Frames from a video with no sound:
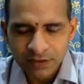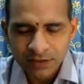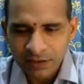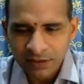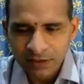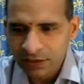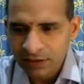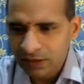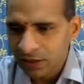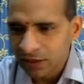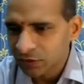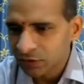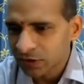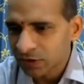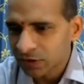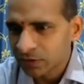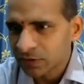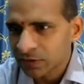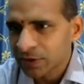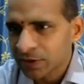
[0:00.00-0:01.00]
And now there
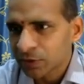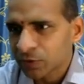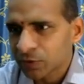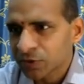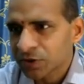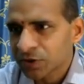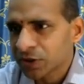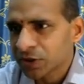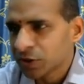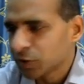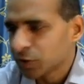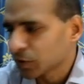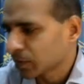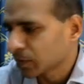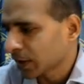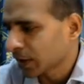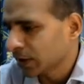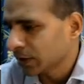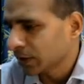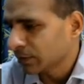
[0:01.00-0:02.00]
will be a question in your
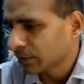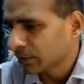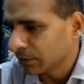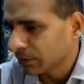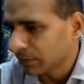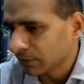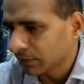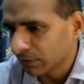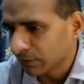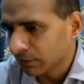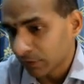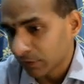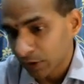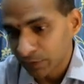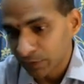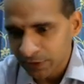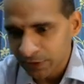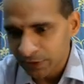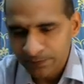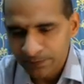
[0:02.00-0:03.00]
mind, maybe,